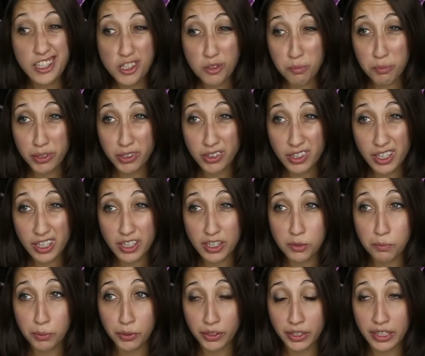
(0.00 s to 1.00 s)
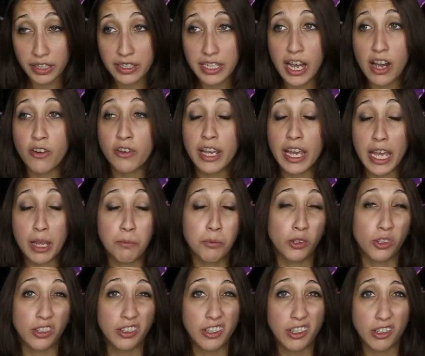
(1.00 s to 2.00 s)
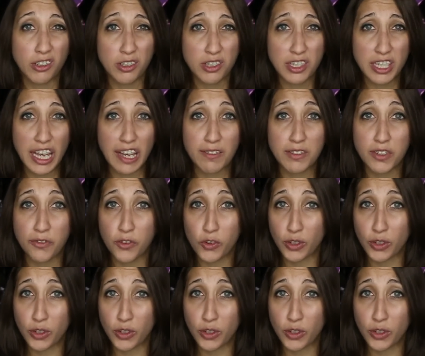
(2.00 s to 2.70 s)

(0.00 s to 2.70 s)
As the building is burning down, April O'Neil saves